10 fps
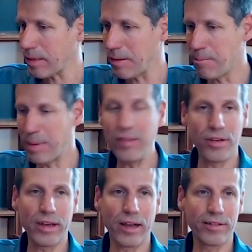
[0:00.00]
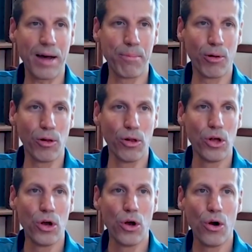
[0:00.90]
base example
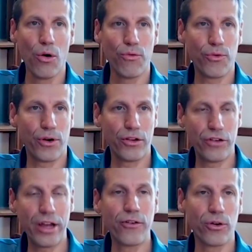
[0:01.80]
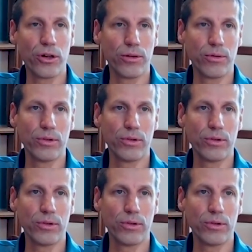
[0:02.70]
for a general